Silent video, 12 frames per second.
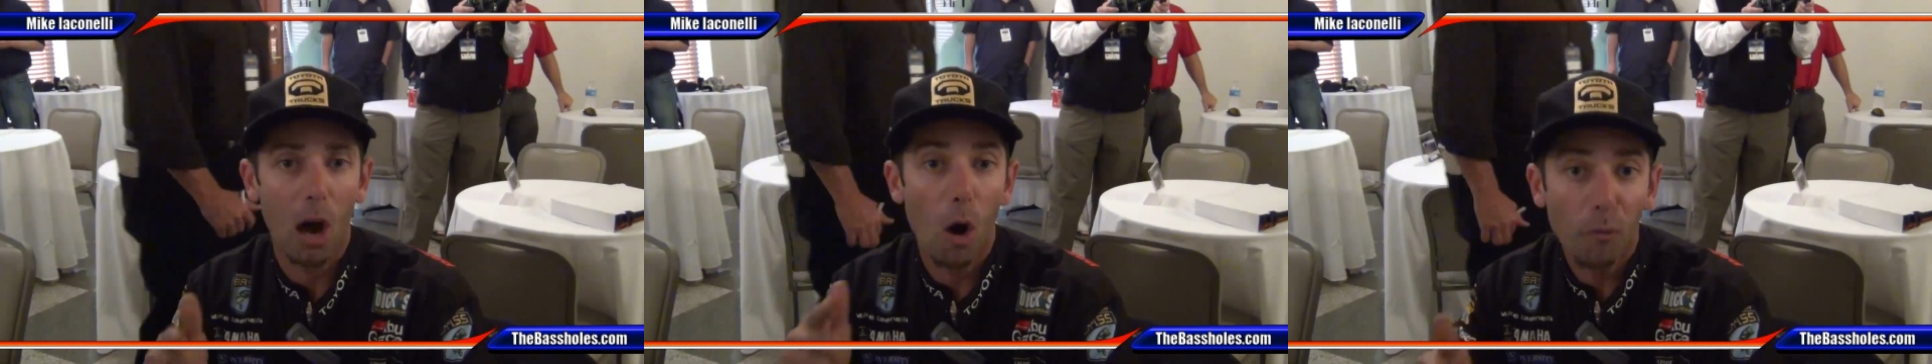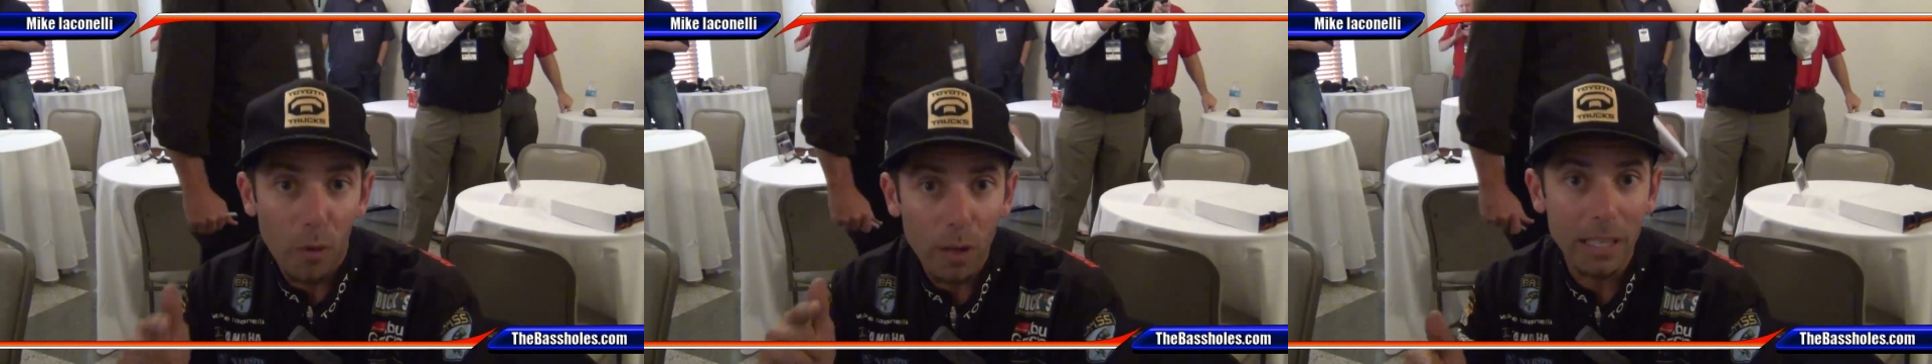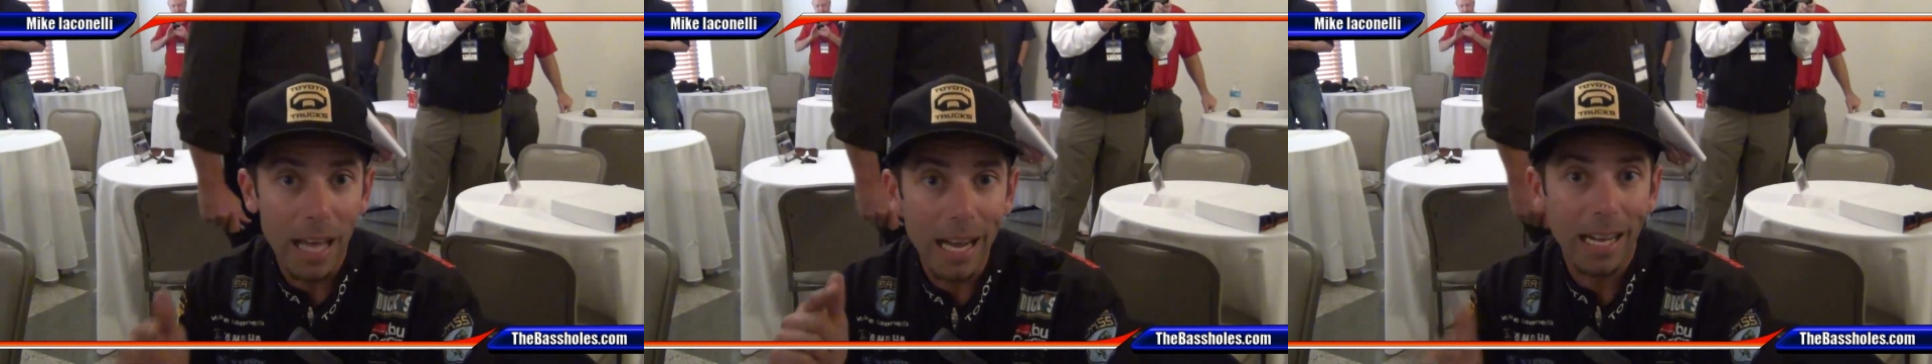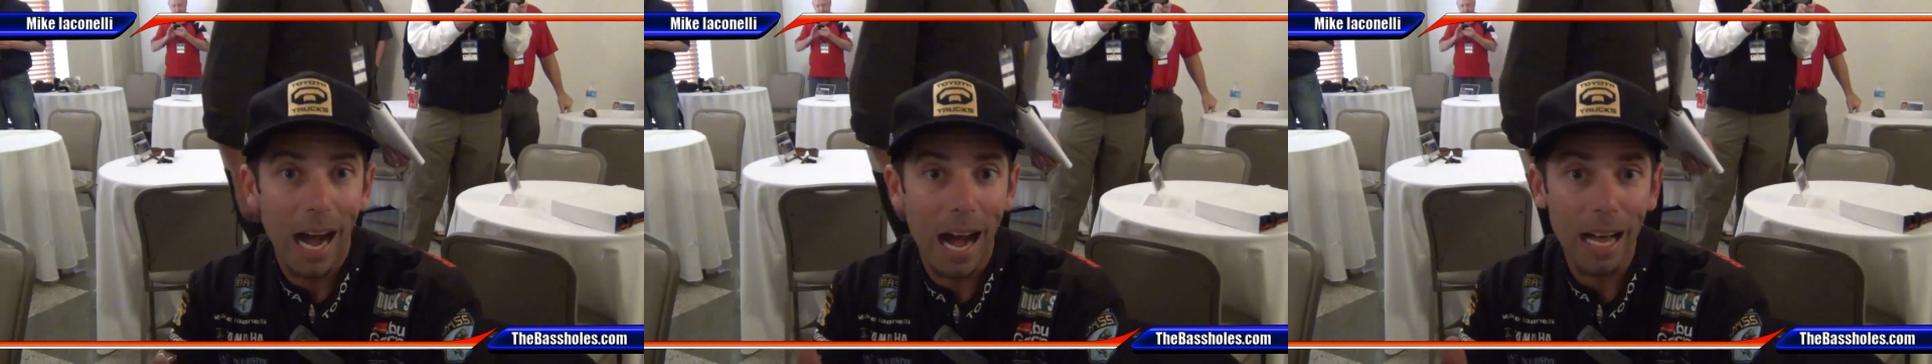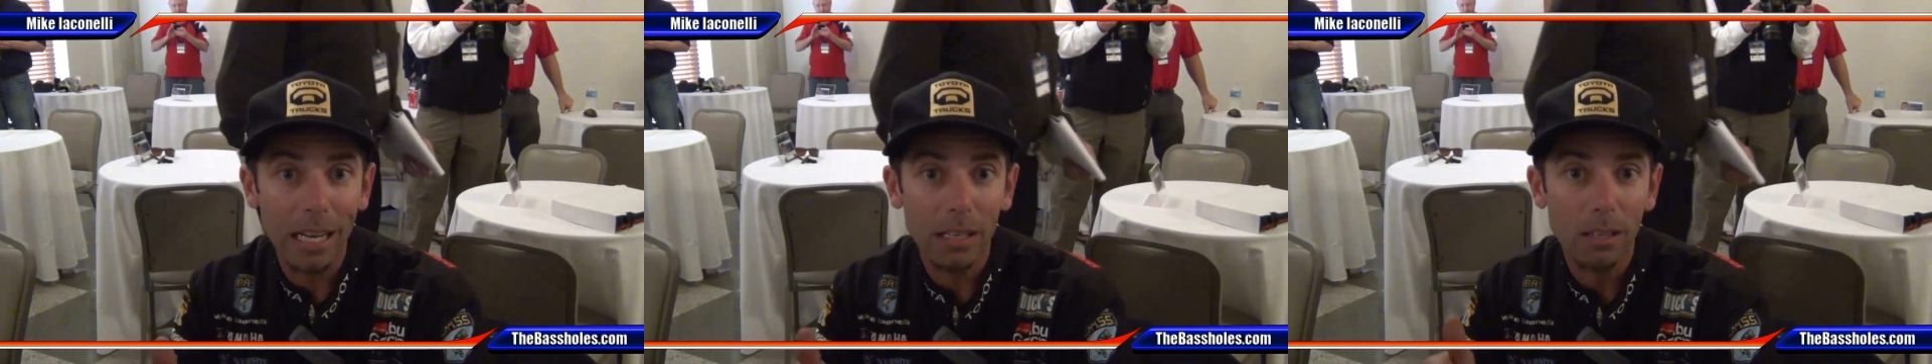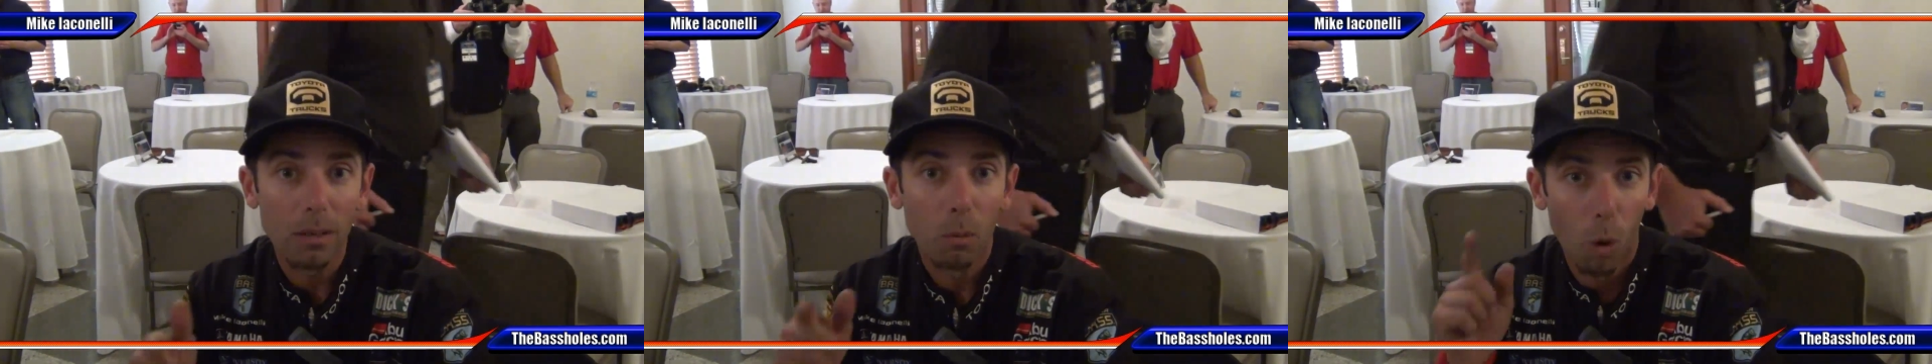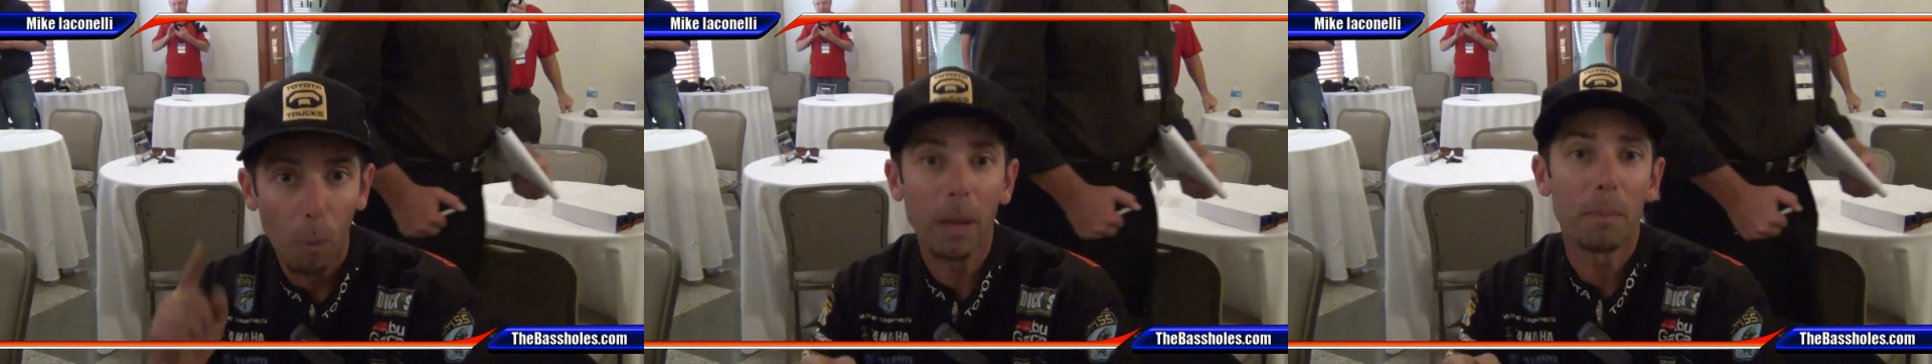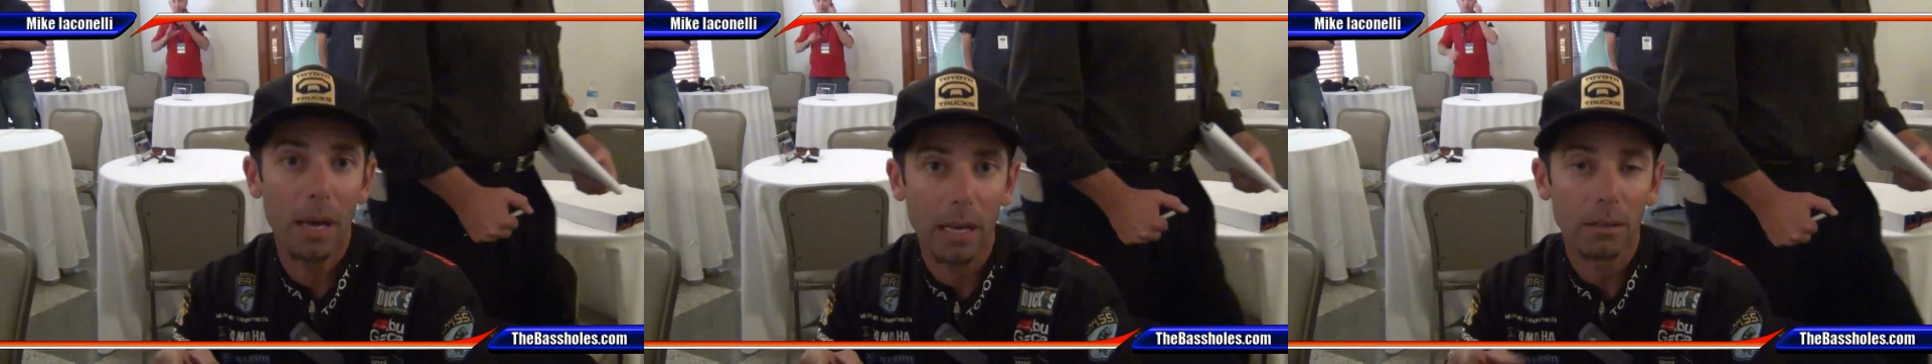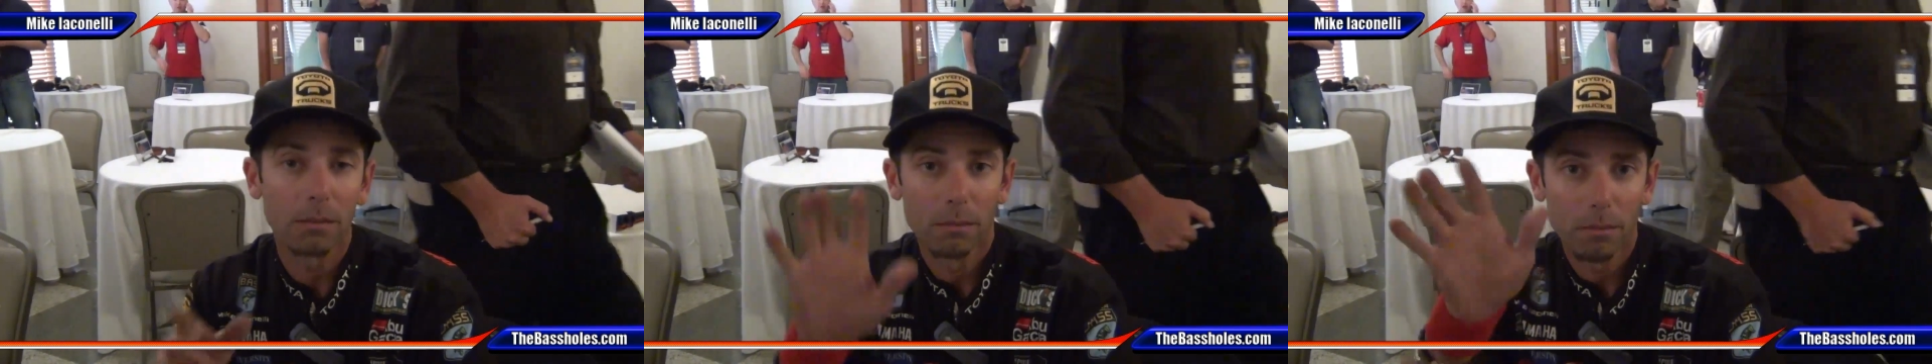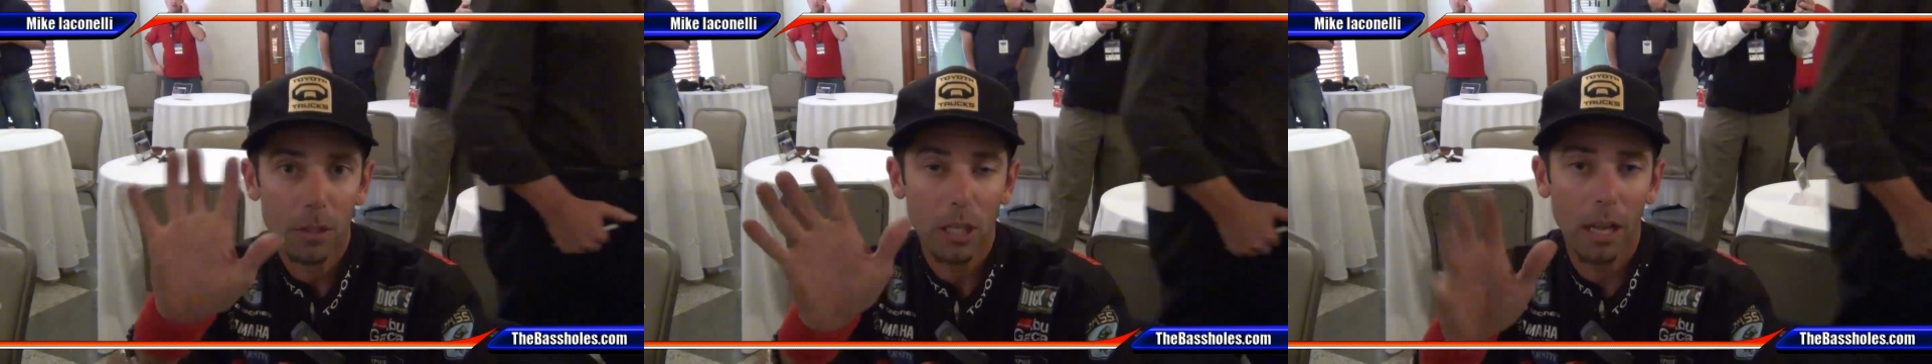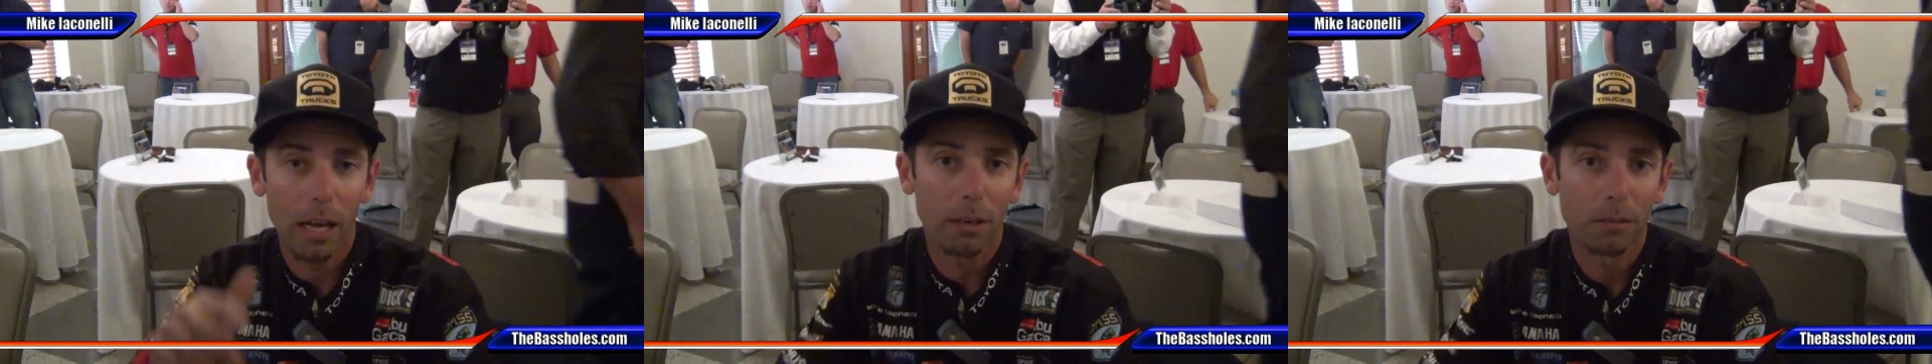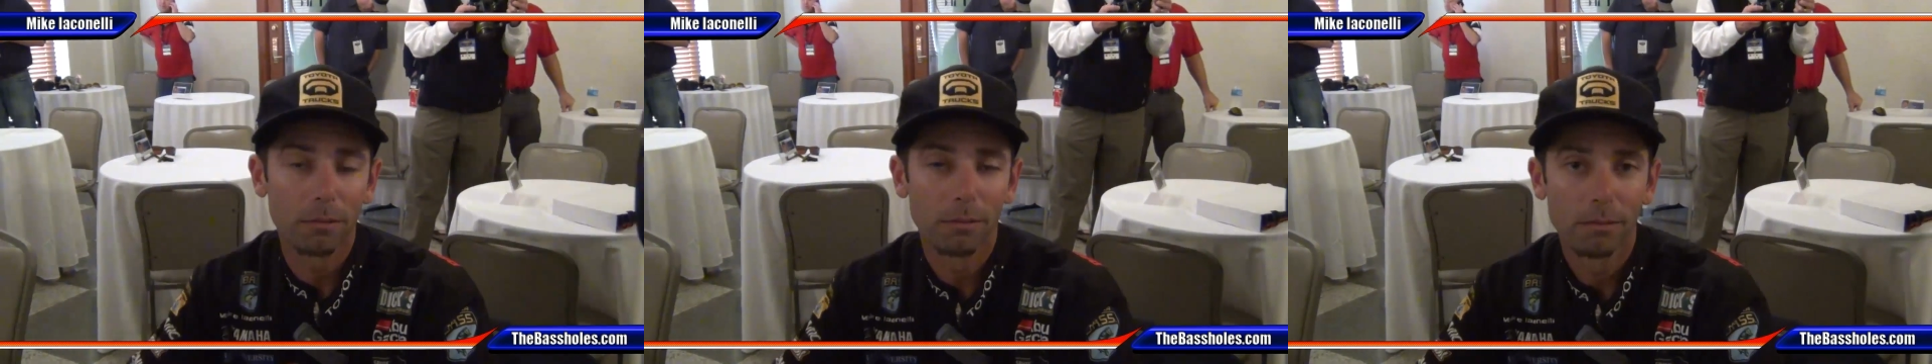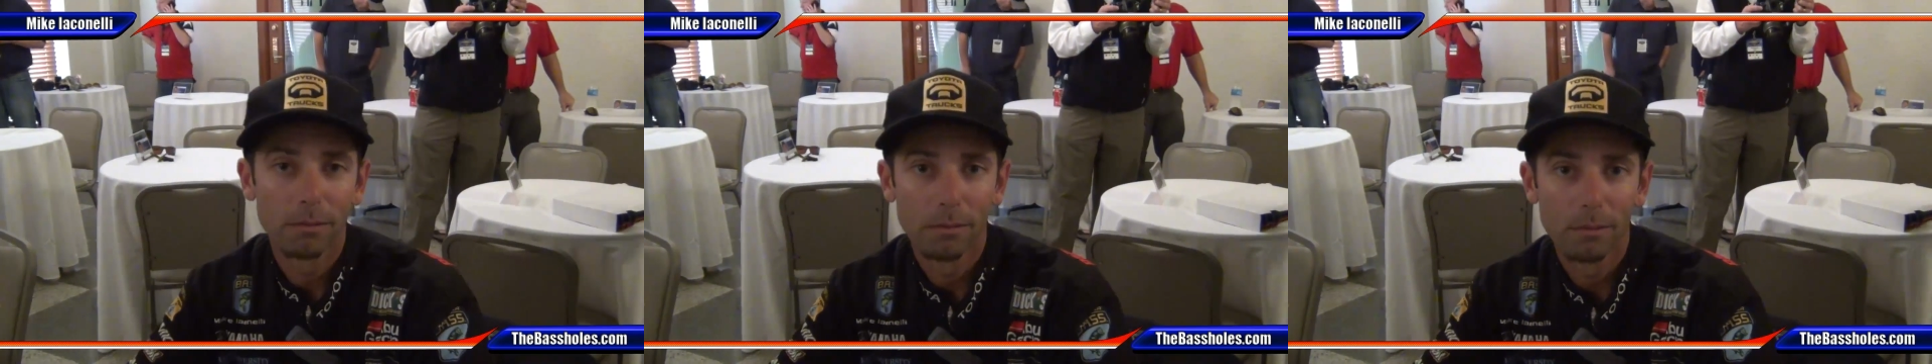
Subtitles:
Hopefully that guy will be me. See you later.